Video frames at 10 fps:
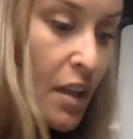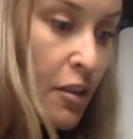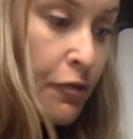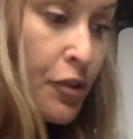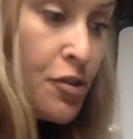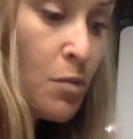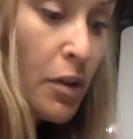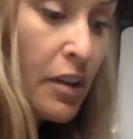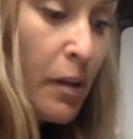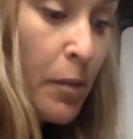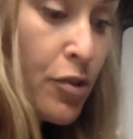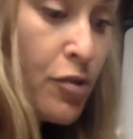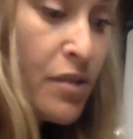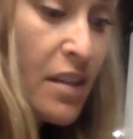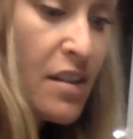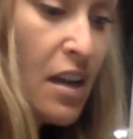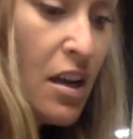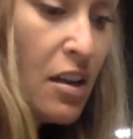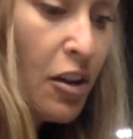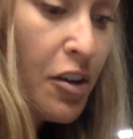The first one, number 2, says,
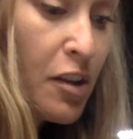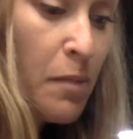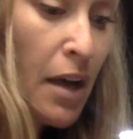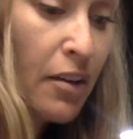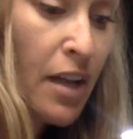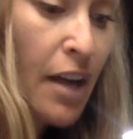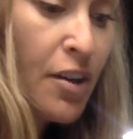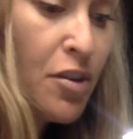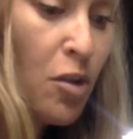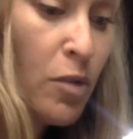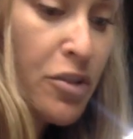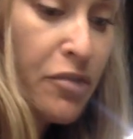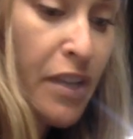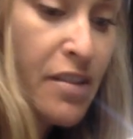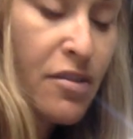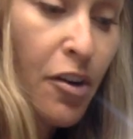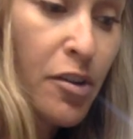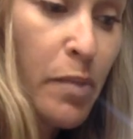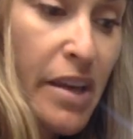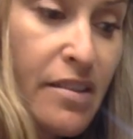look at the model. How do you know which faces are the
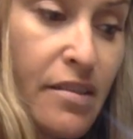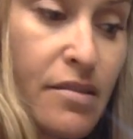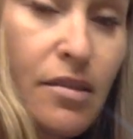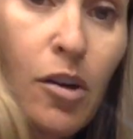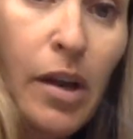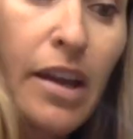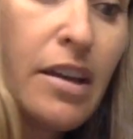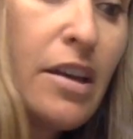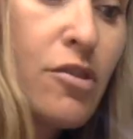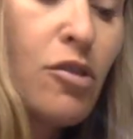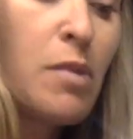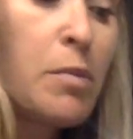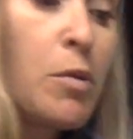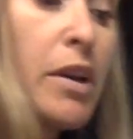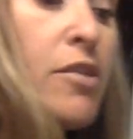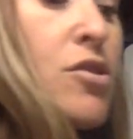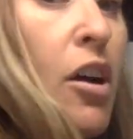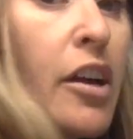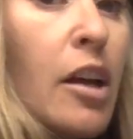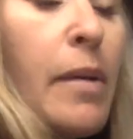bases? Okay, so remember when I was
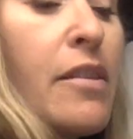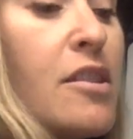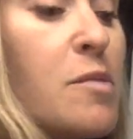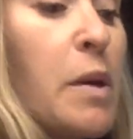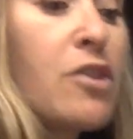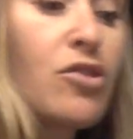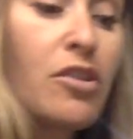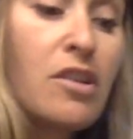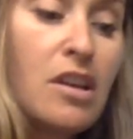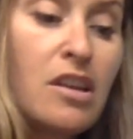talking about this picture,